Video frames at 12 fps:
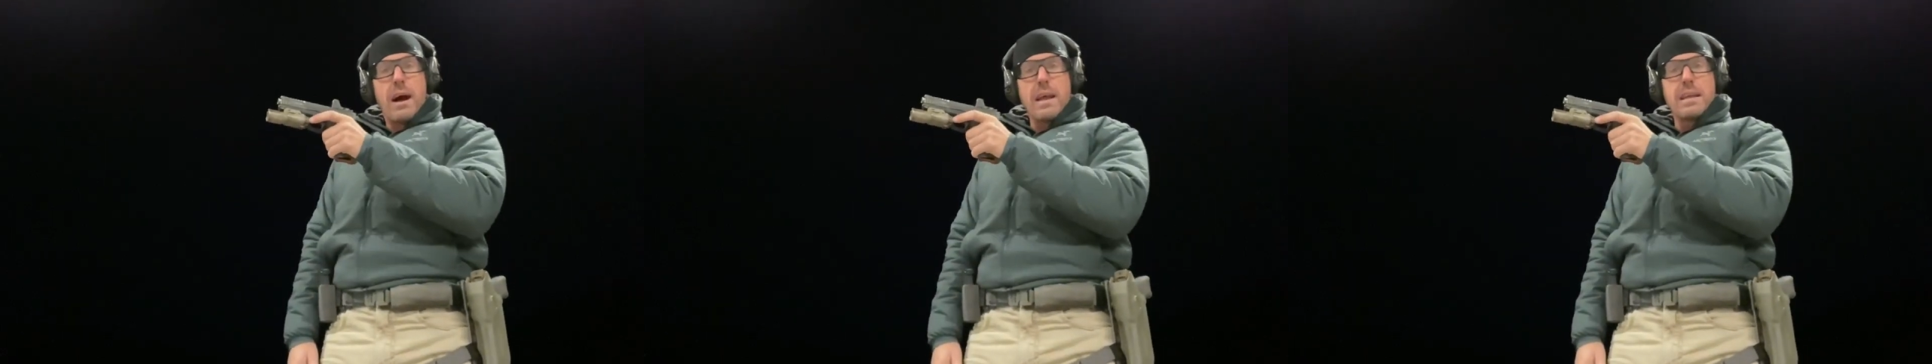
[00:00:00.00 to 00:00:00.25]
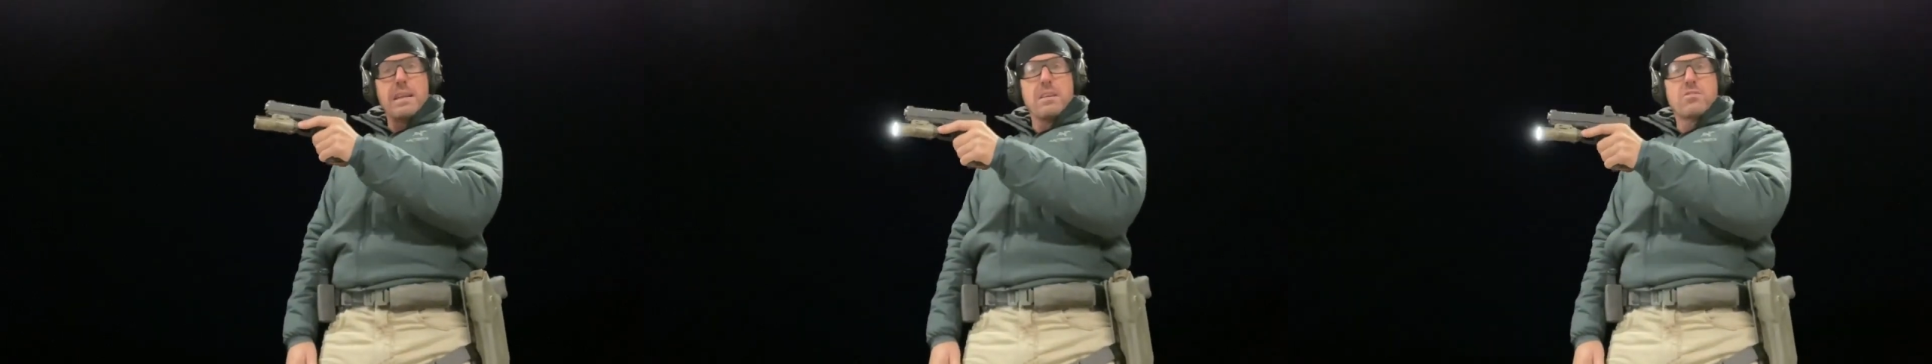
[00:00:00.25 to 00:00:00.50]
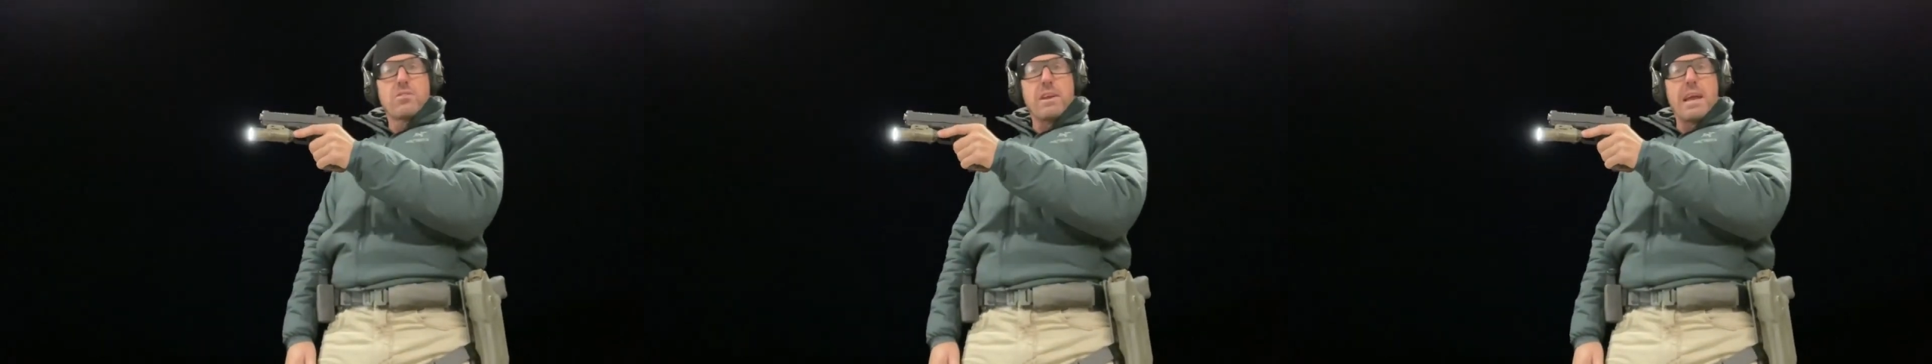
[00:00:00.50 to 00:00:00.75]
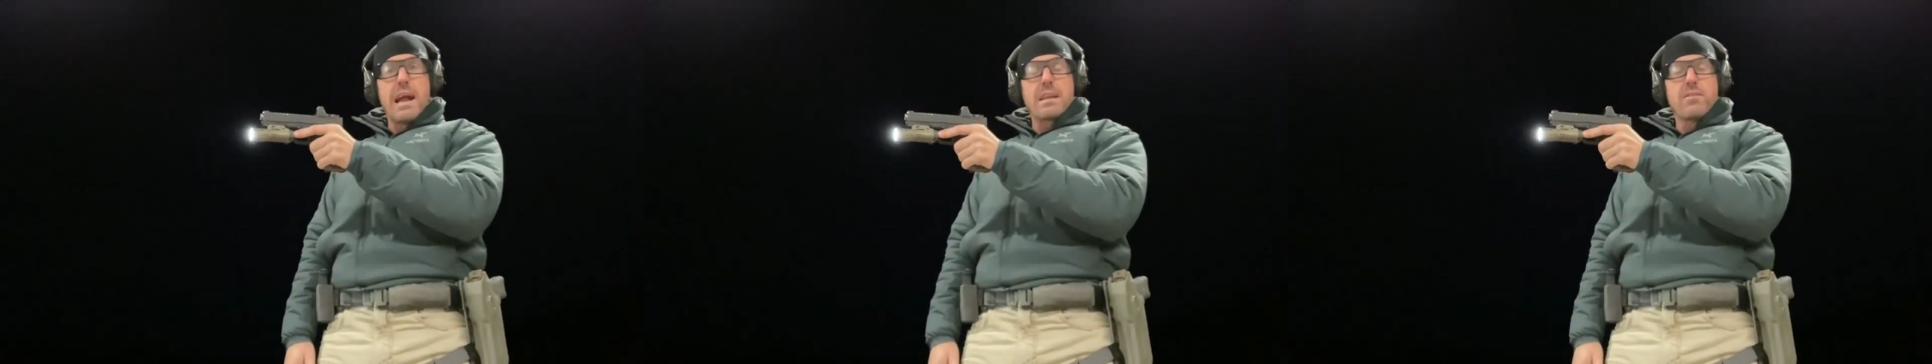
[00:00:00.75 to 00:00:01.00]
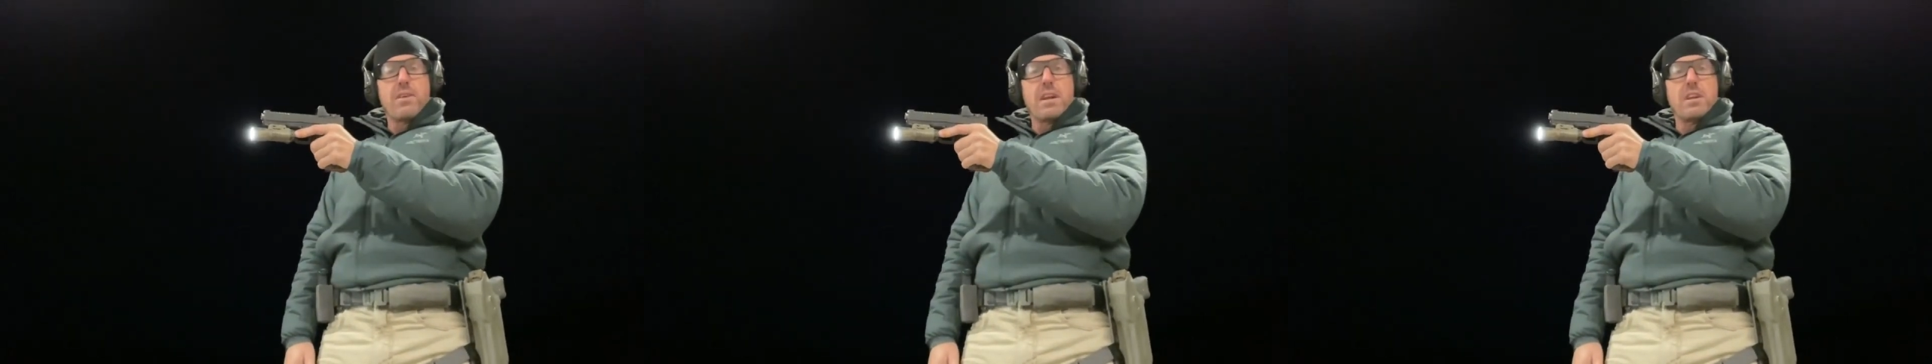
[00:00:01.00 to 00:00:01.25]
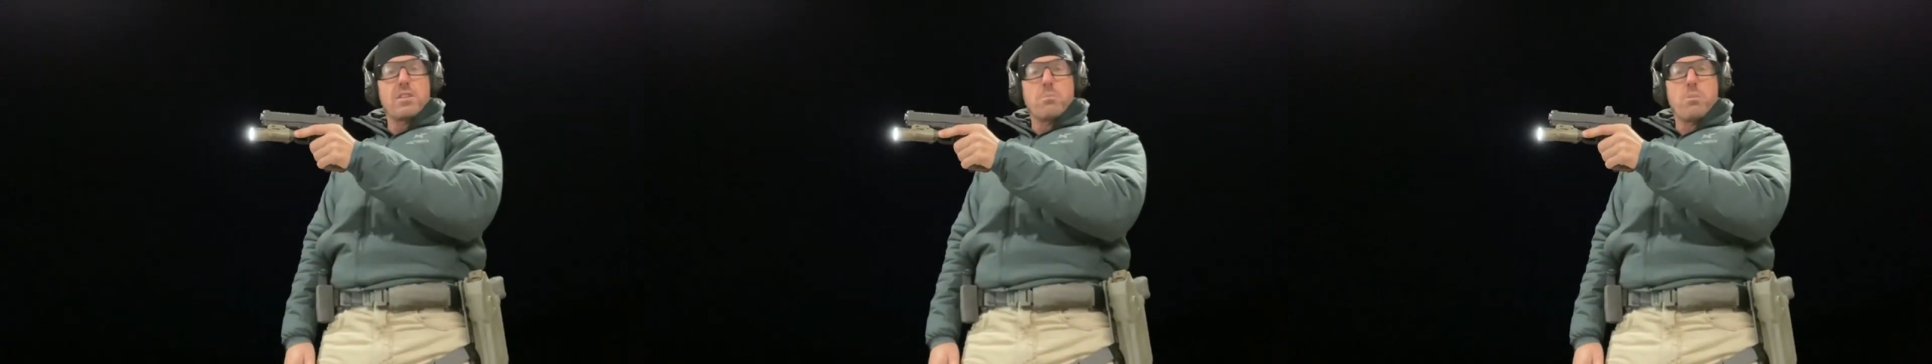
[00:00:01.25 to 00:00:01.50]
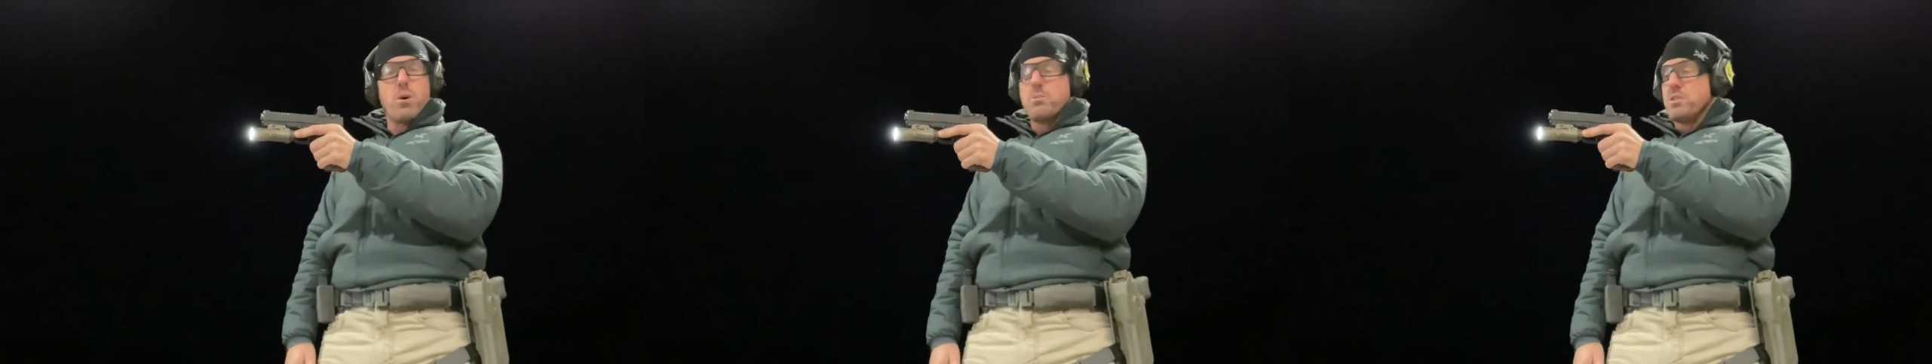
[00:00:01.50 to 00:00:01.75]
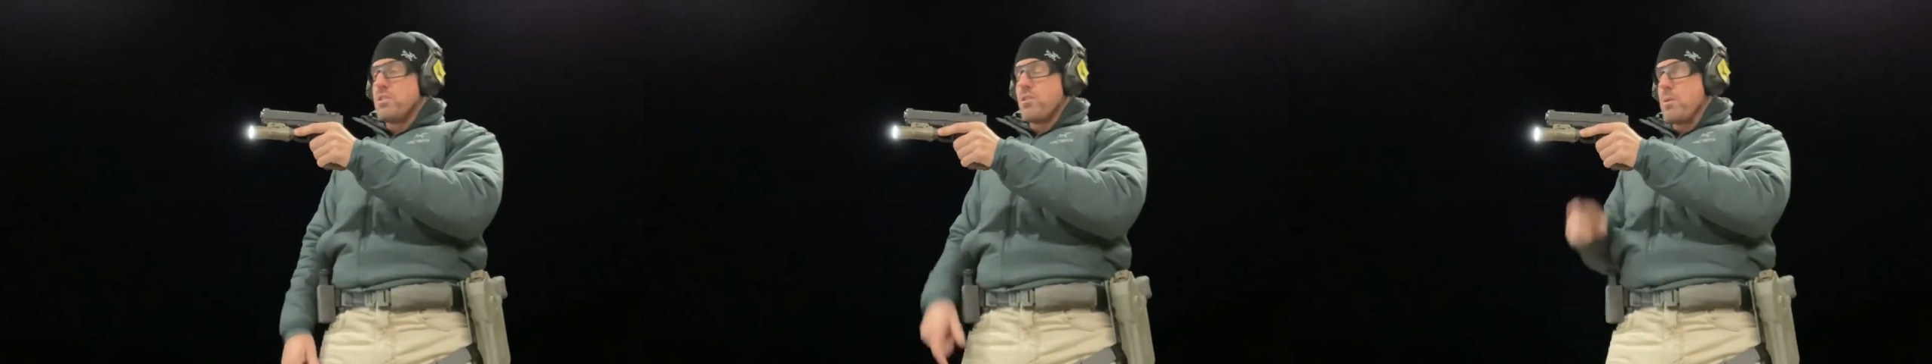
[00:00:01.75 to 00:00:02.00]
I can easily activate it in the
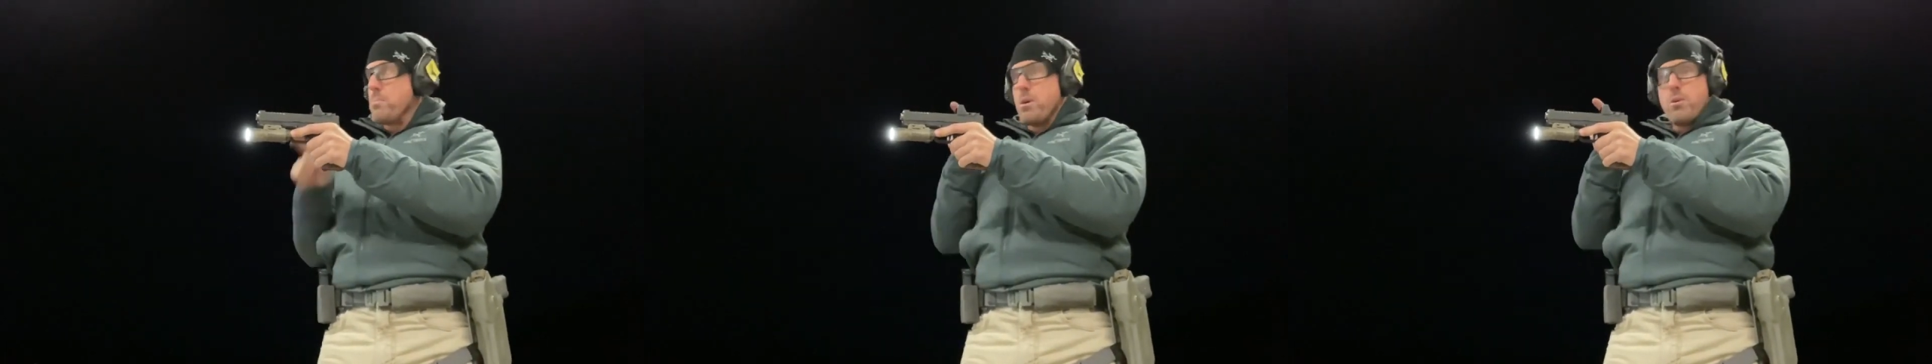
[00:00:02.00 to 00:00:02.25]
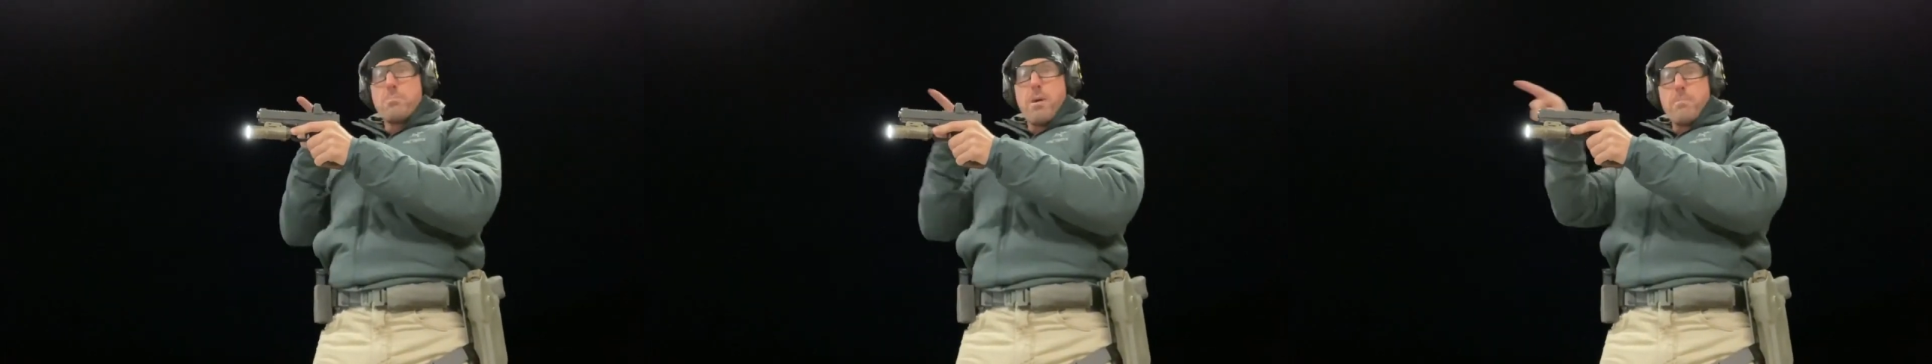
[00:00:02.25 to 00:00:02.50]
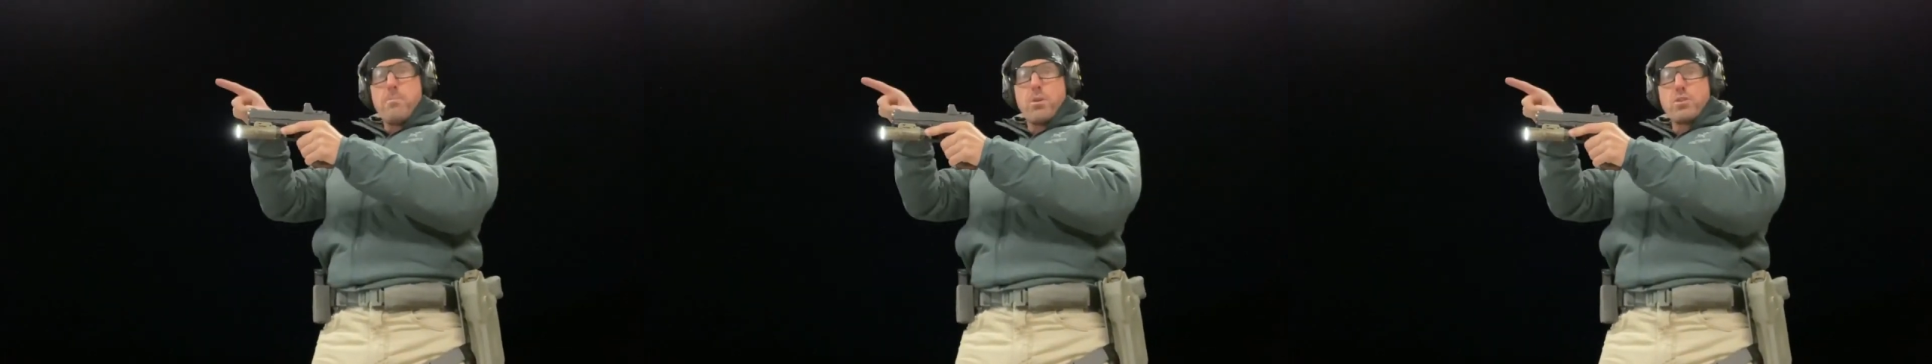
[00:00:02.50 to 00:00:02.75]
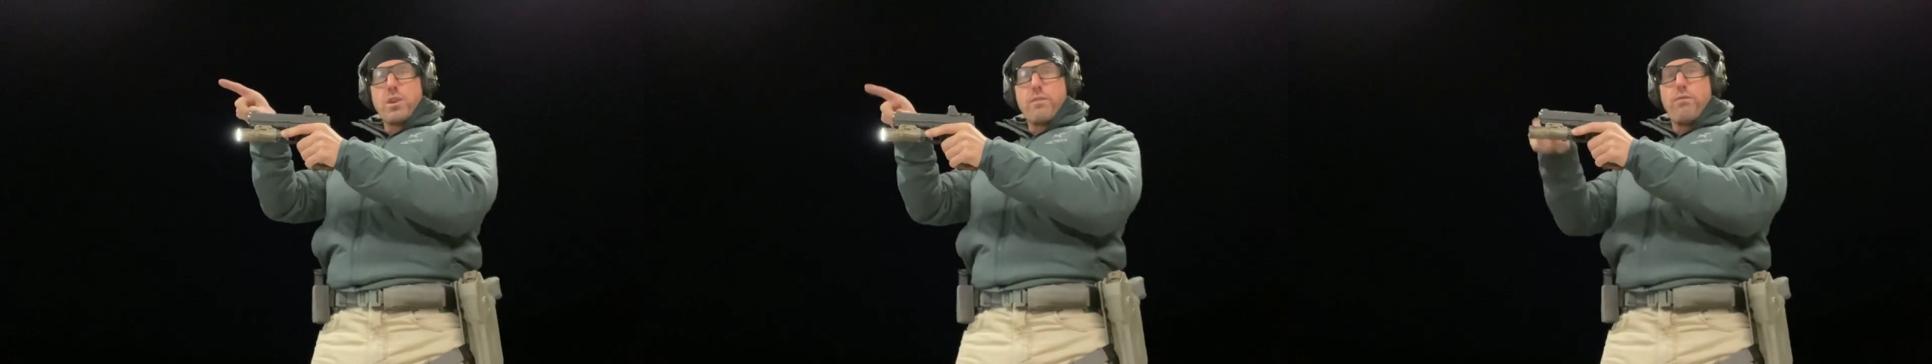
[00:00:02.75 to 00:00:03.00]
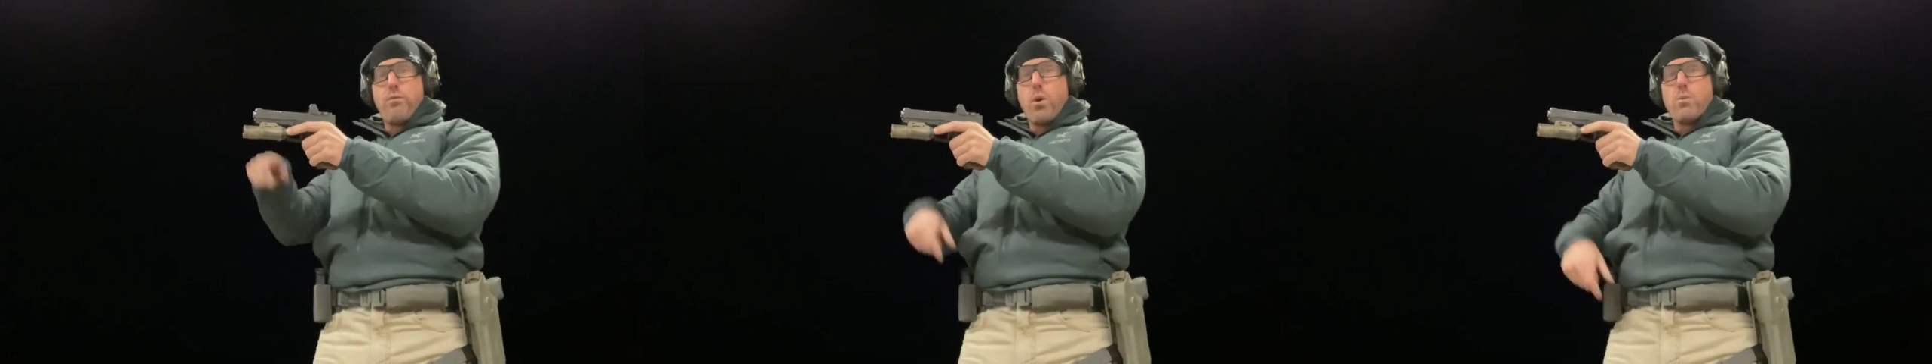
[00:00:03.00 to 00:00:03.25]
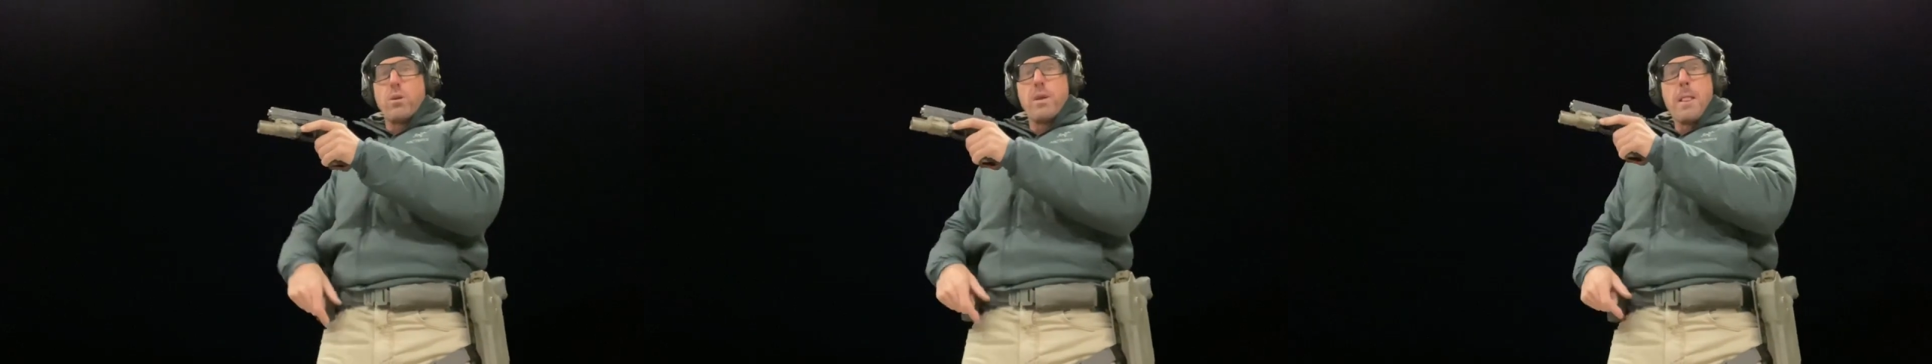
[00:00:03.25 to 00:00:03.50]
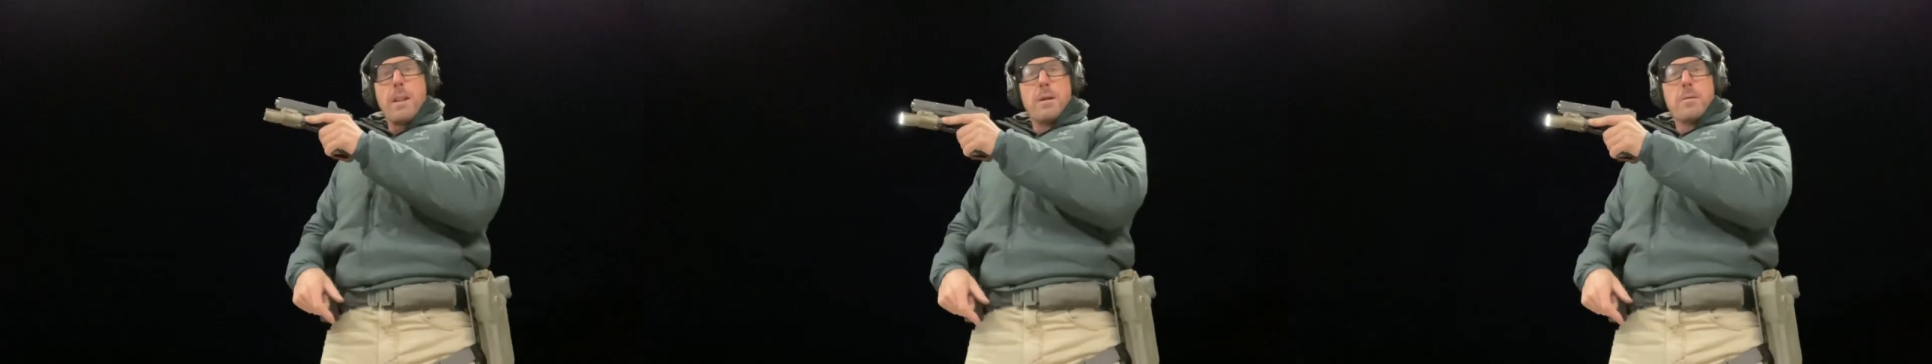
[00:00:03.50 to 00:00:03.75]
momentary mode by pushing forward,